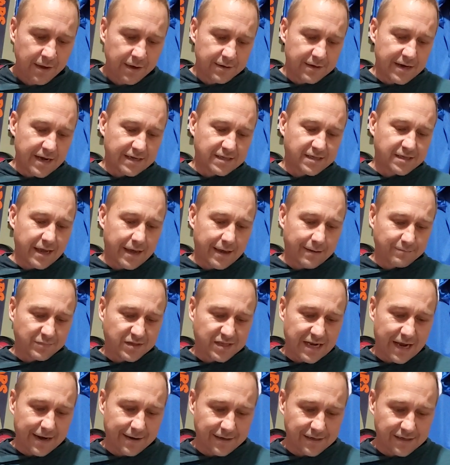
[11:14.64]
Next game,
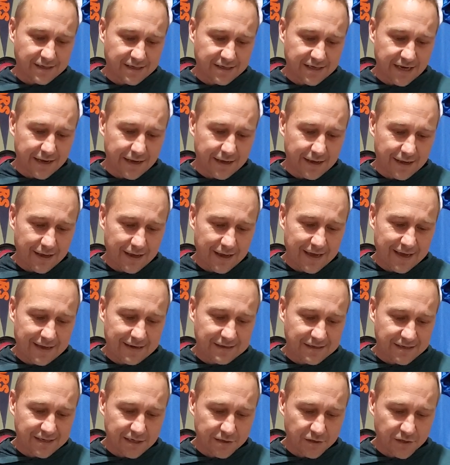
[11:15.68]
Tennessee in
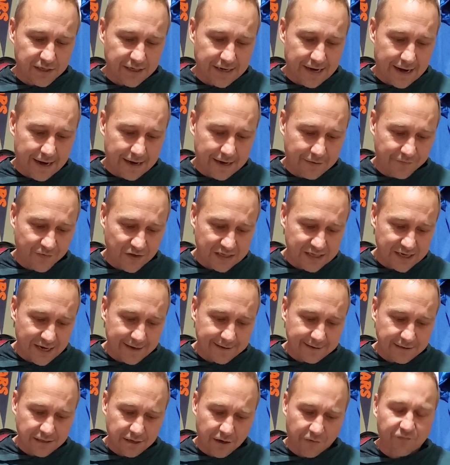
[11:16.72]
Cincinnati. The
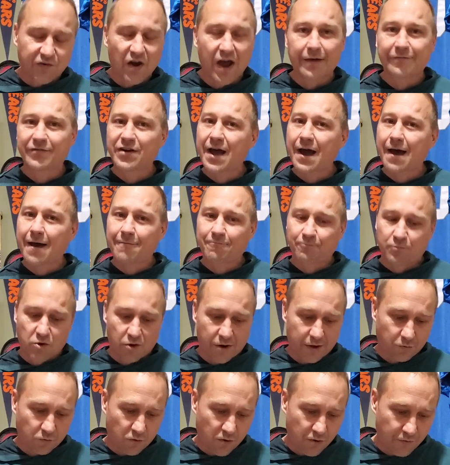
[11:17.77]
Titans, they're five and a half
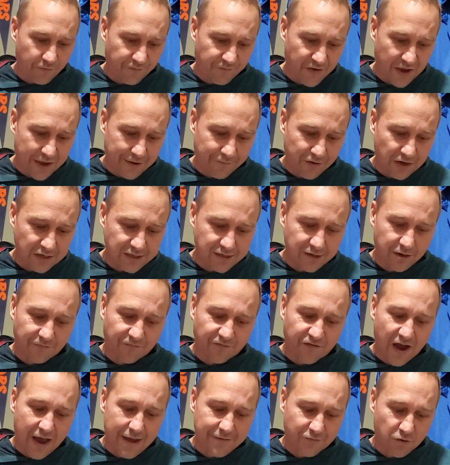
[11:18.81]
point road favorites. They're
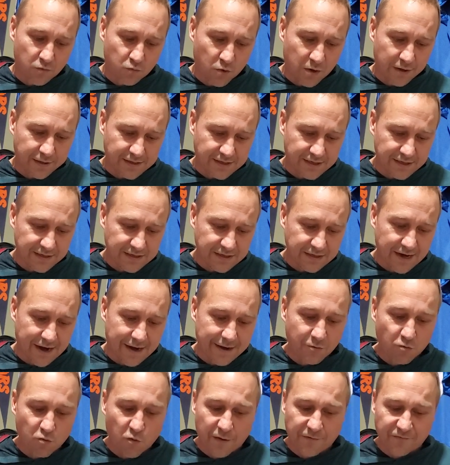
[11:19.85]
five and one. Cincinnati,
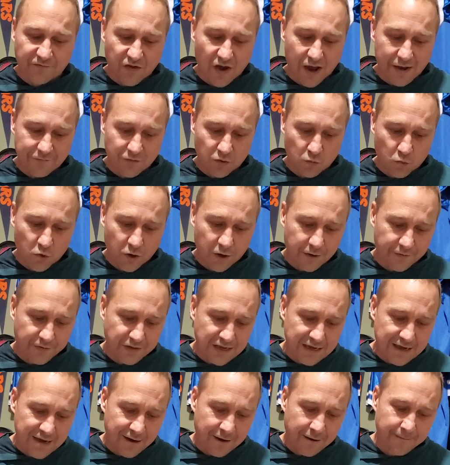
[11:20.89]
one, five and one on the
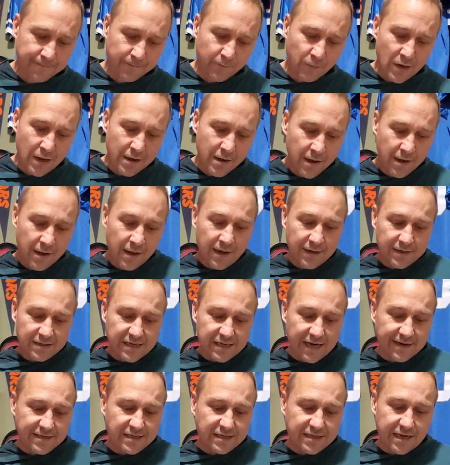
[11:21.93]
year.
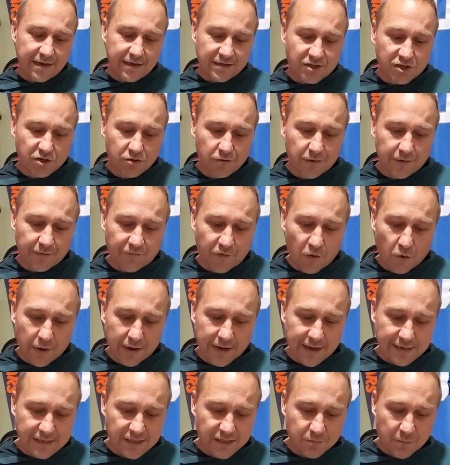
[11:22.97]
Tennessee, 2 and 4
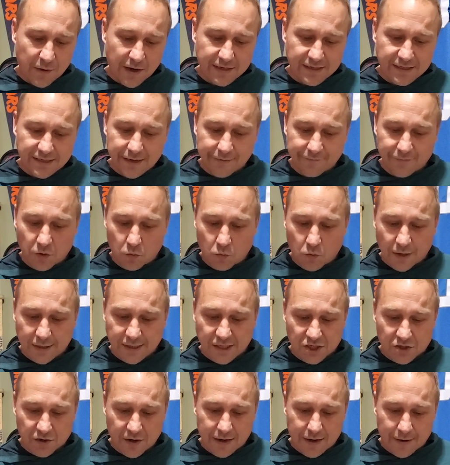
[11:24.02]
against spread, 7 and 1
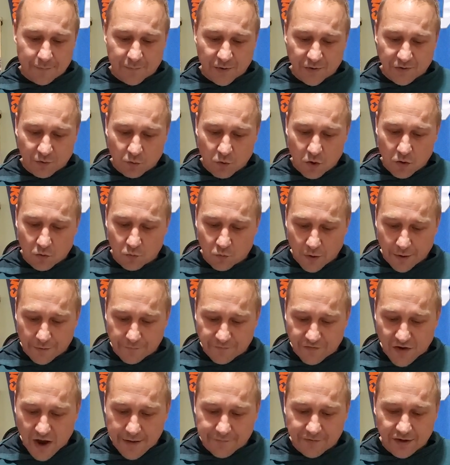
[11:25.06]
straight up on the road,
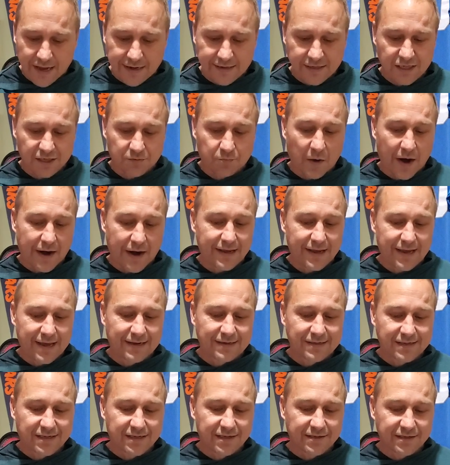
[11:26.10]
1 5 against spread
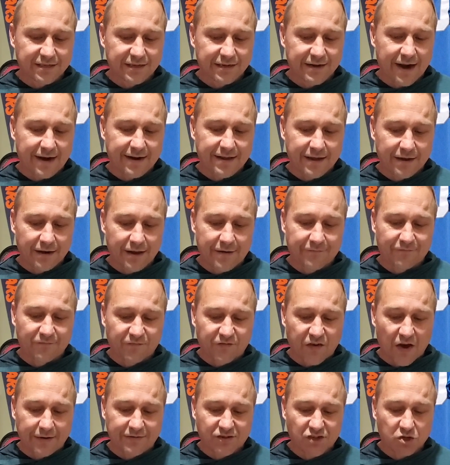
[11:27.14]
in Cincinnati, 11
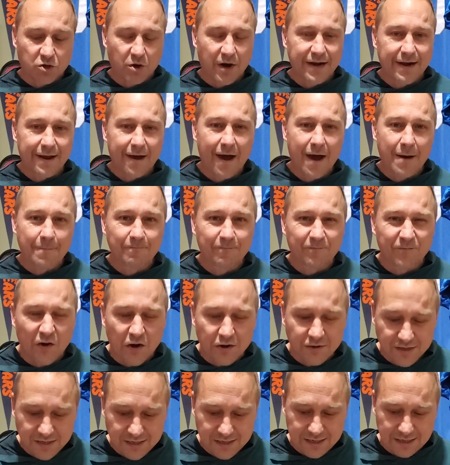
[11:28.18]
5 straight up
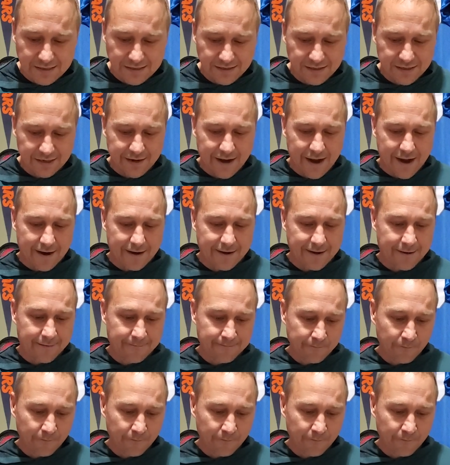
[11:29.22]
versus Cincinnati.